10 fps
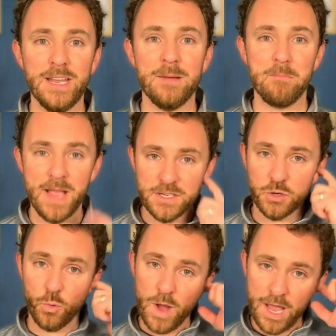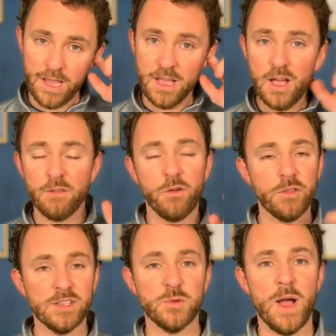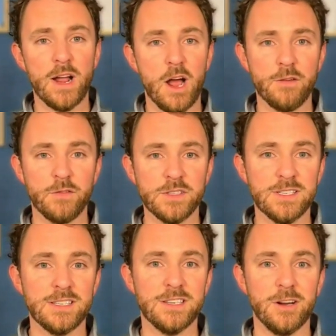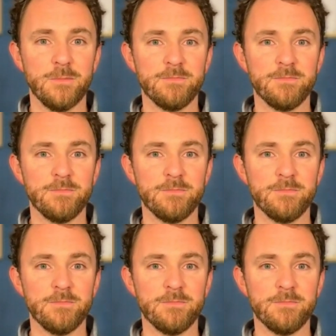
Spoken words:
a major way for the SWAC conference this year.